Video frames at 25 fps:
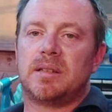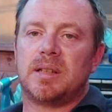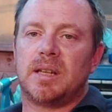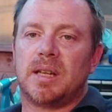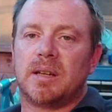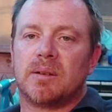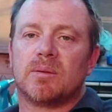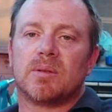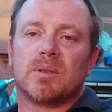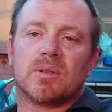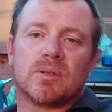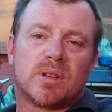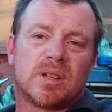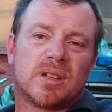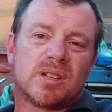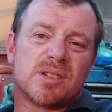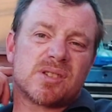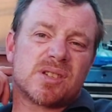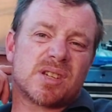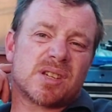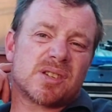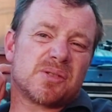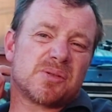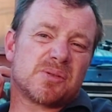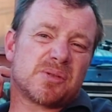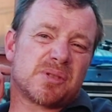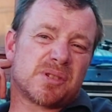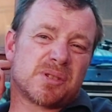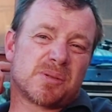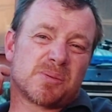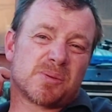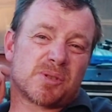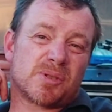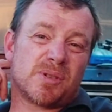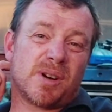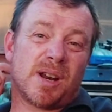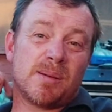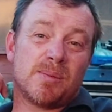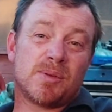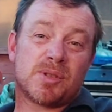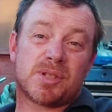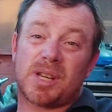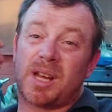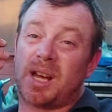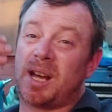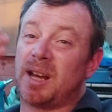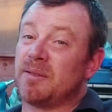now we're looking at 600 subscribers.